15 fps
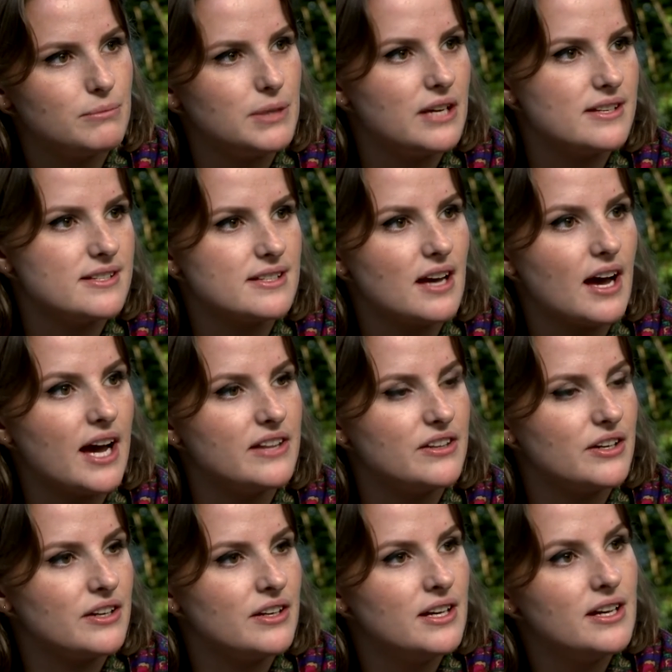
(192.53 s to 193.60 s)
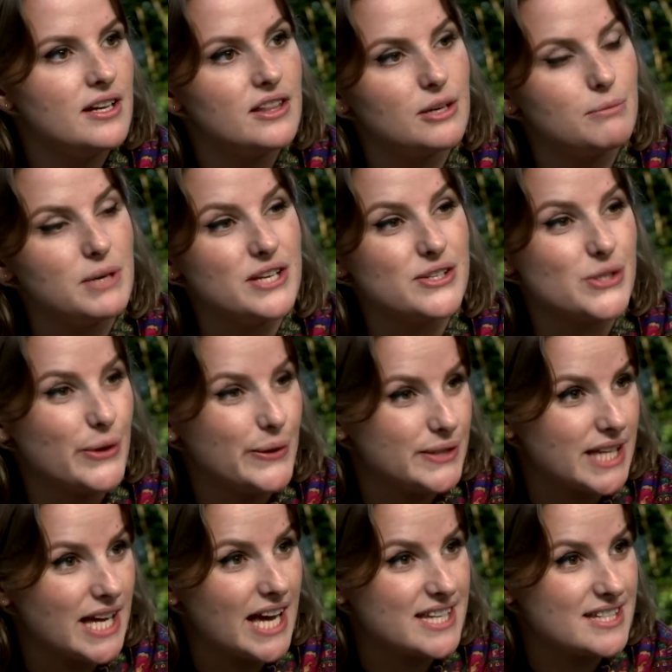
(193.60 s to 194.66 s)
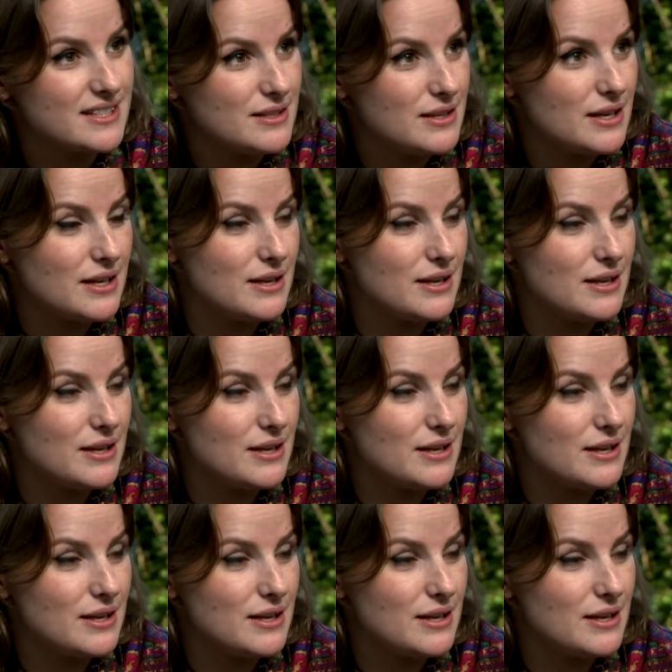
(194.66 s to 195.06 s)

because either they're being sold at